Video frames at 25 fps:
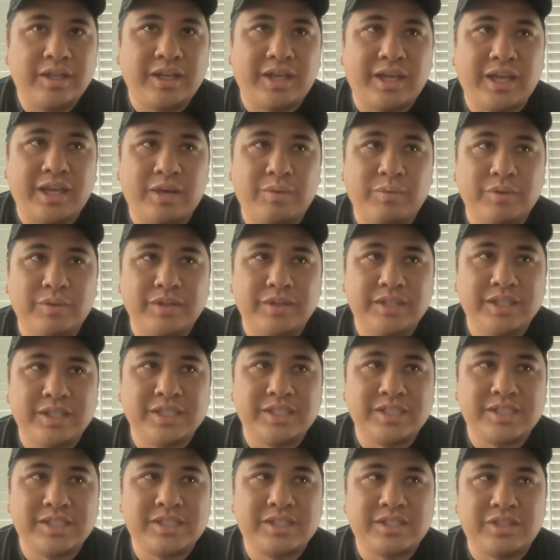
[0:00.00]
And with
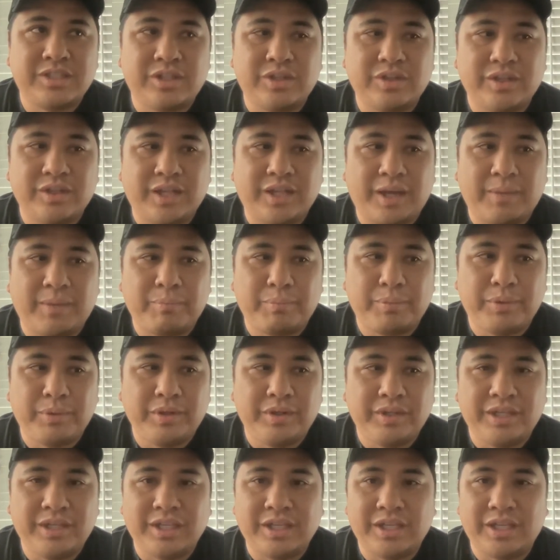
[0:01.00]
this, you know, I'm
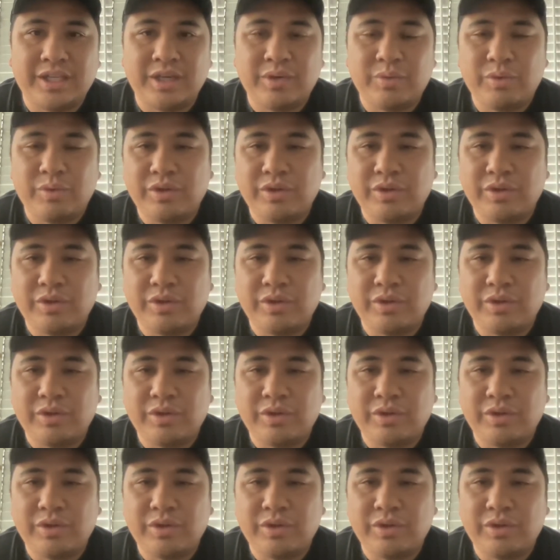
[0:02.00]
building an in